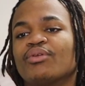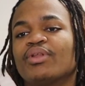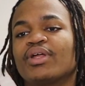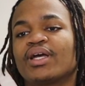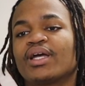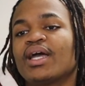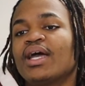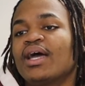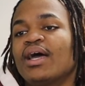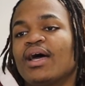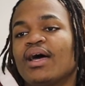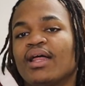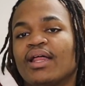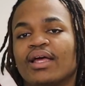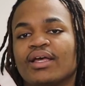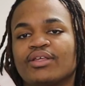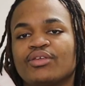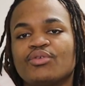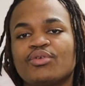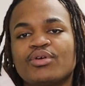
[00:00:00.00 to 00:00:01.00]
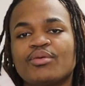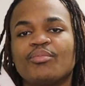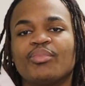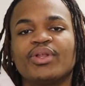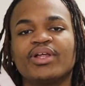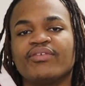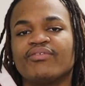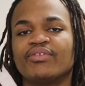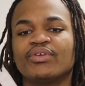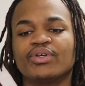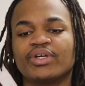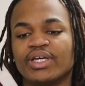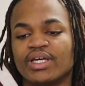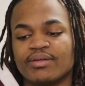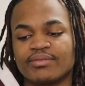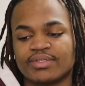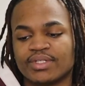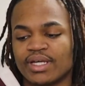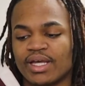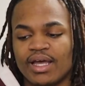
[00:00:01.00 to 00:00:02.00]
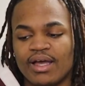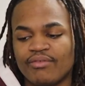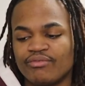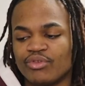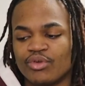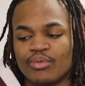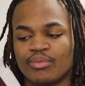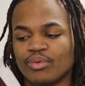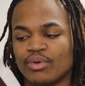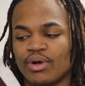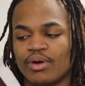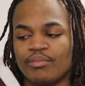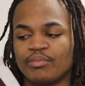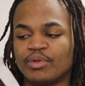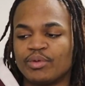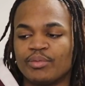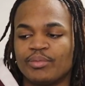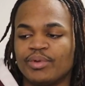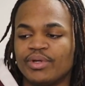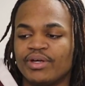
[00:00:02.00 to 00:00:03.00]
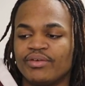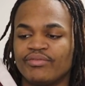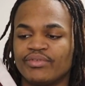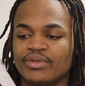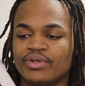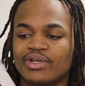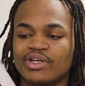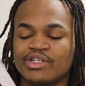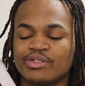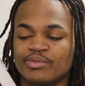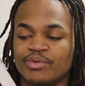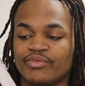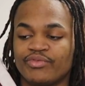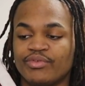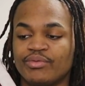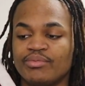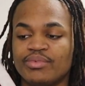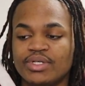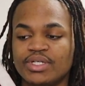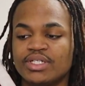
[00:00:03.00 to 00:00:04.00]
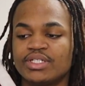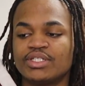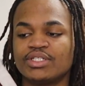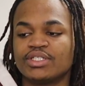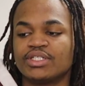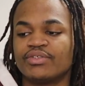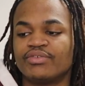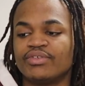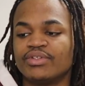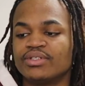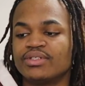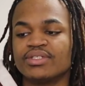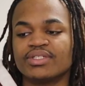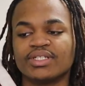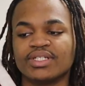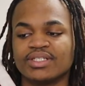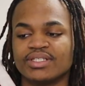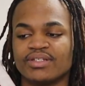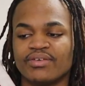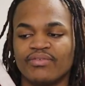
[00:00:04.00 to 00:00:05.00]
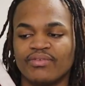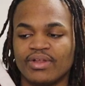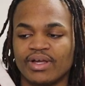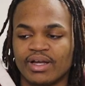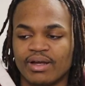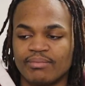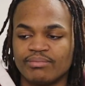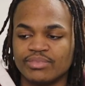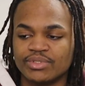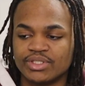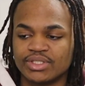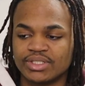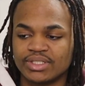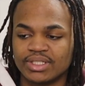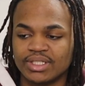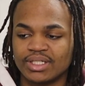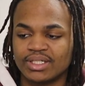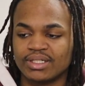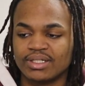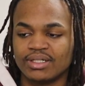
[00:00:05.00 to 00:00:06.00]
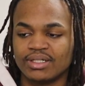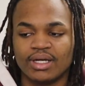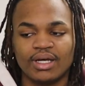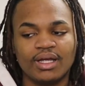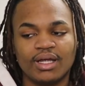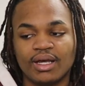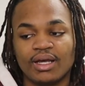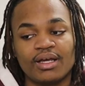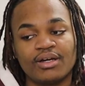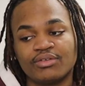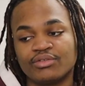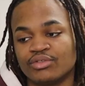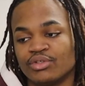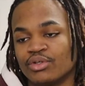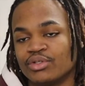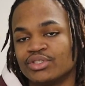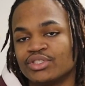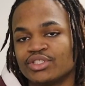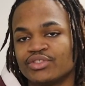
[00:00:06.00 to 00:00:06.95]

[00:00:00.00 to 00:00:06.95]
know, like like you can play video games. Like I have no problem people playing video games, but for me, it just feels as if like I'm just like I, I don't know.